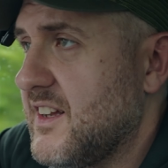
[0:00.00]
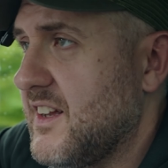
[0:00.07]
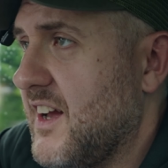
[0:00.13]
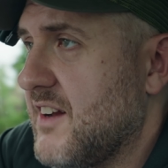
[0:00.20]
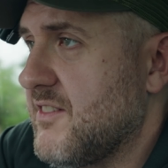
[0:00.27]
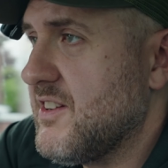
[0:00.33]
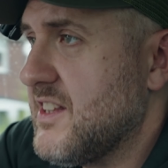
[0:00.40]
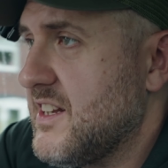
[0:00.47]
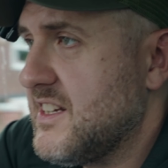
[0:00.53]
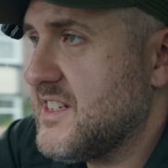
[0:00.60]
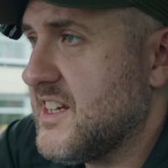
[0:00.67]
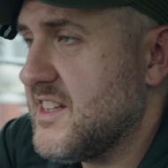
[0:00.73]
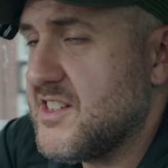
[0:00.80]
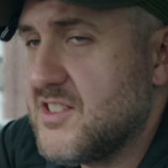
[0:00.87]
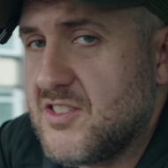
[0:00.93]
I really need
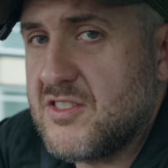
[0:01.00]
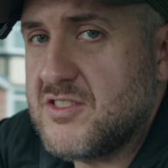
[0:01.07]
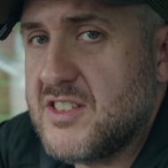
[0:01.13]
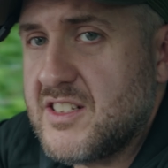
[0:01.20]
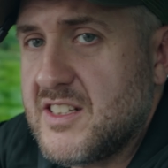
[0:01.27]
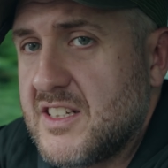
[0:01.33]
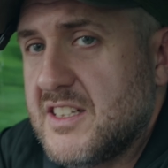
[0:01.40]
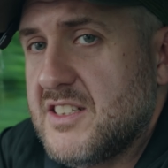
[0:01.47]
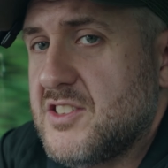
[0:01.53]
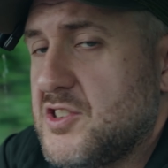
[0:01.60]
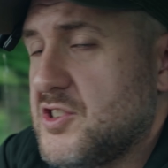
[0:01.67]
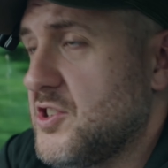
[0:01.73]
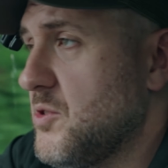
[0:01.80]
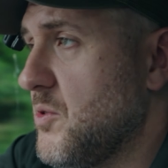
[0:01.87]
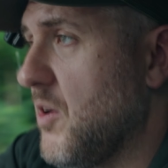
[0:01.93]
to get this sorted. To
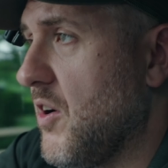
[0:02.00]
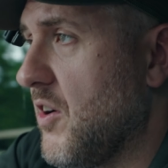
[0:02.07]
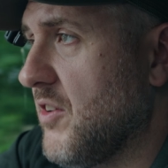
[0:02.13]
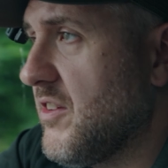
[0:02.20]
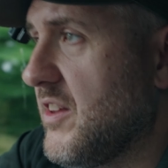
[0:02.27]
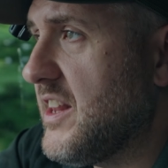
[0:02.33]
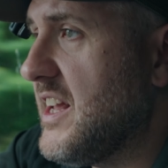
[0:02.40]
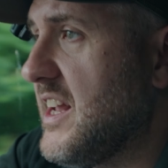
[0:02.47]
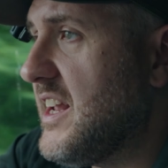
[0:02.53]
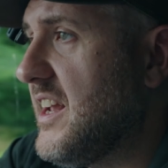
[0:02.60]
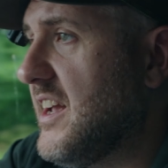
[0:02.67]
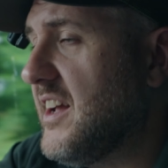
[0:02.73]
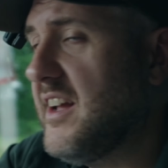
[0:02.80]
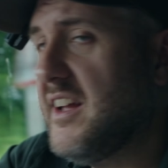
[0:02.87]
shoot on the